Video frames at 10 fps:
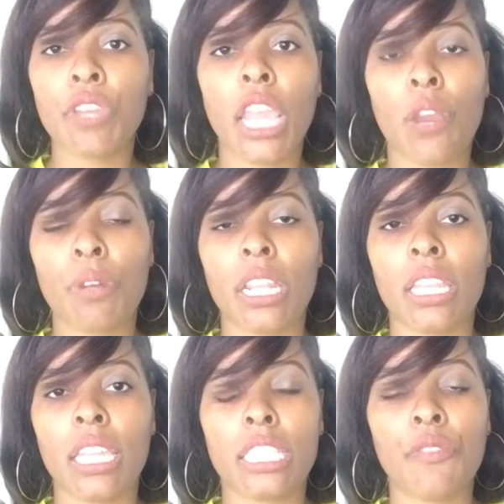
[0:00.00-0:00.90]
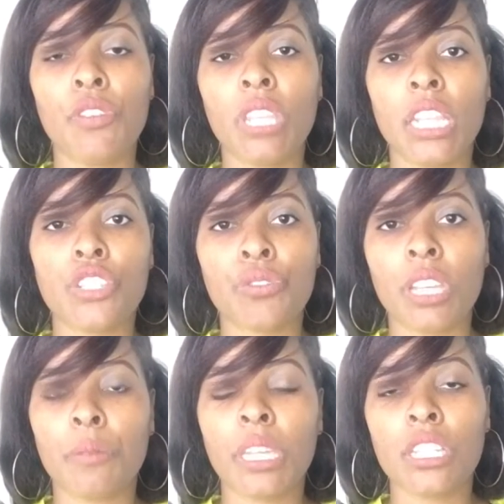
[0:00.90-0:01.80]
Your hair what it needs. If you need a
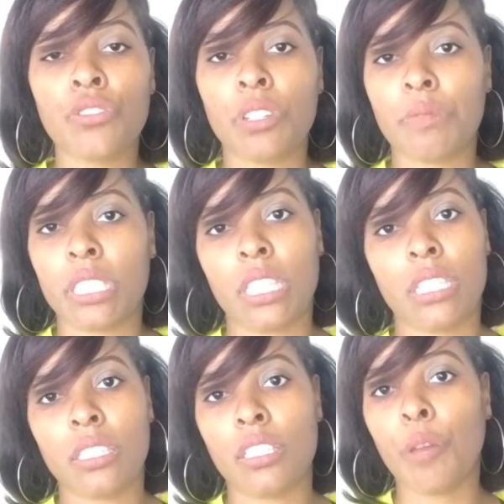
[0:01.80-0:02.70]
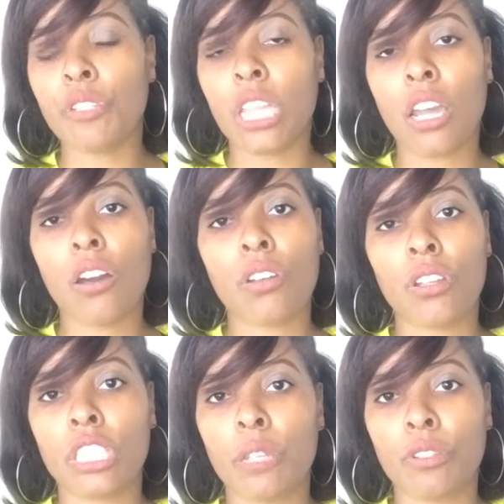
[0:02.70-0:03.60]
trim, get a trim, sis. Don't be trying to hold
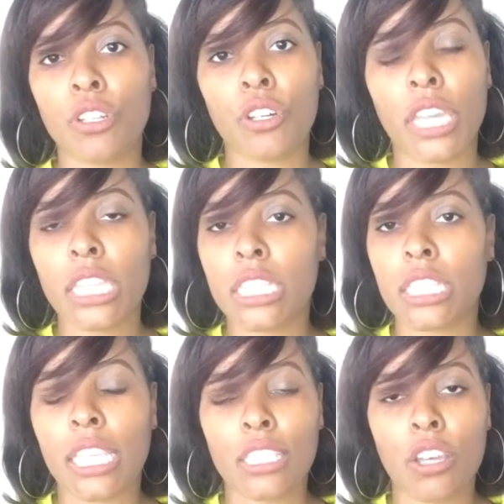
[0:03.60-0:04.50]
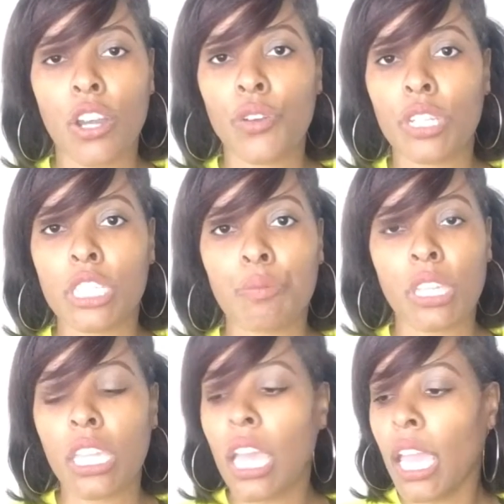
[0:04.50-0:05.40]
on to them little inches that's all
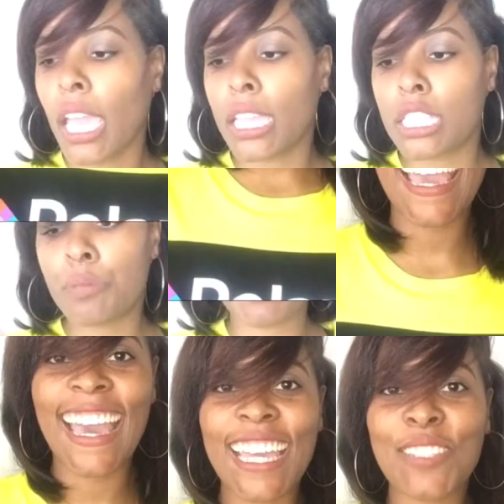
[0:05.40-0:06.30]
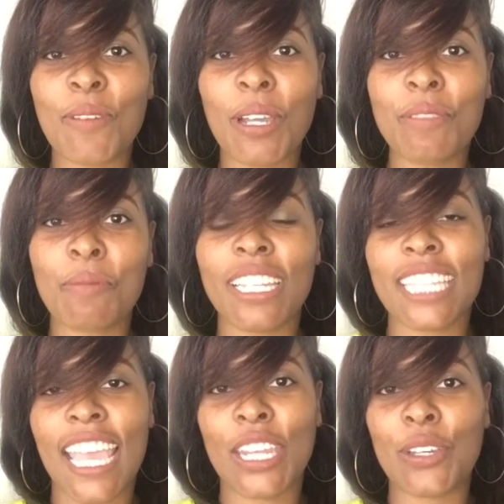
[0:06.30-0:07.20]
crispy. And hey guys, welcome to my
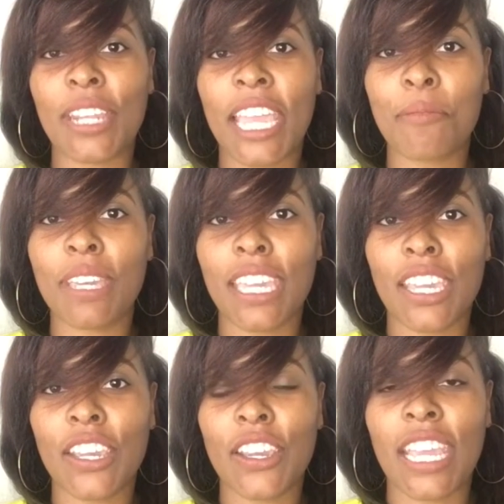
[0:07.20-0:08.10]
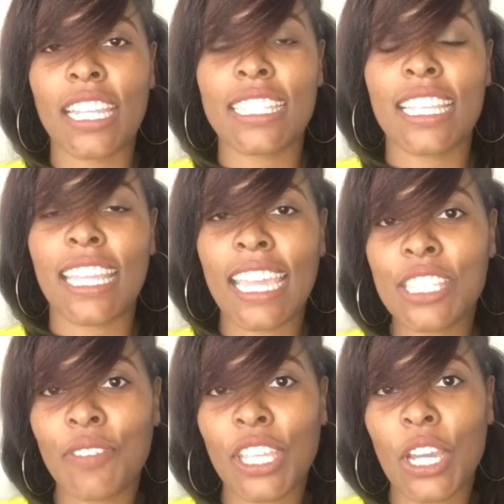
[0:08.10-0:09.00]
channel. Naima here, and in
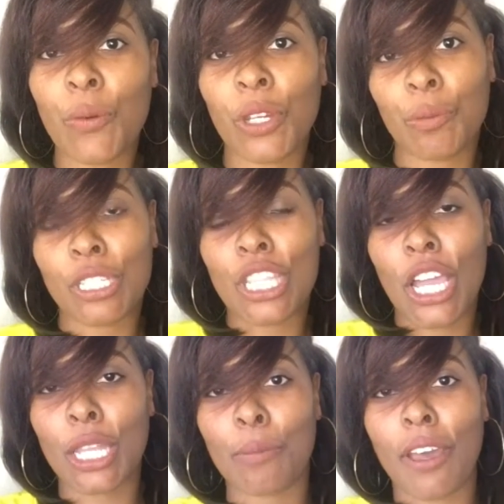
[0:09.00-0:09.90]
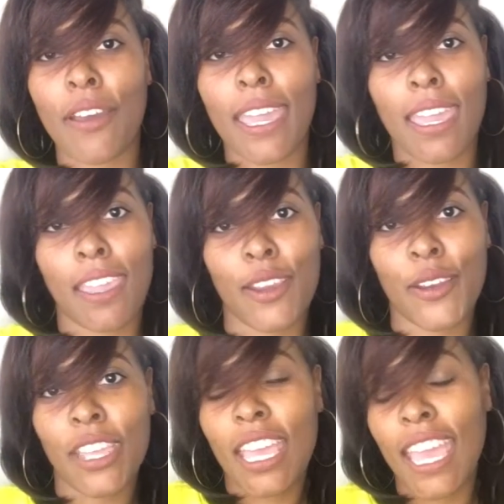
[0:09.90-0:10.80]
today's video we're going to be talking about
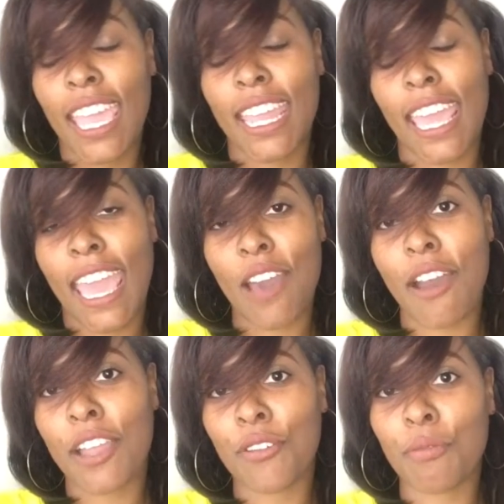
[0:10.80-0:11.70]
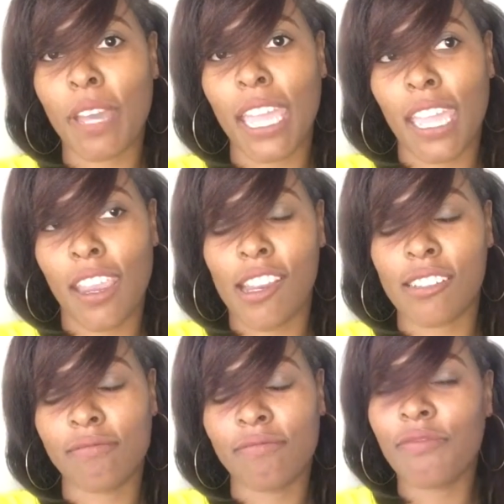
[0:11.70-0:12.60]
hair and how I grew my
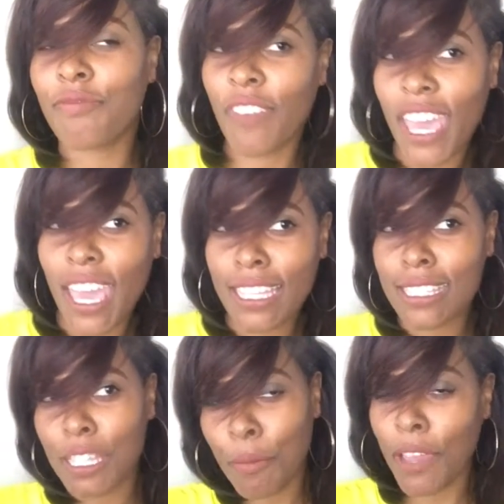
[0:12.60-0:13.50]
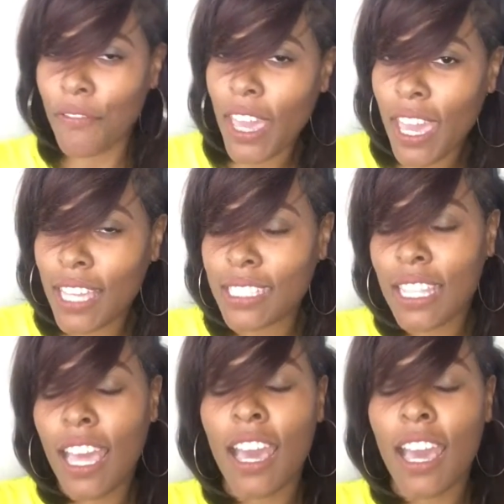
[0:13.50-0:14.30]
hair fast, semi-fast,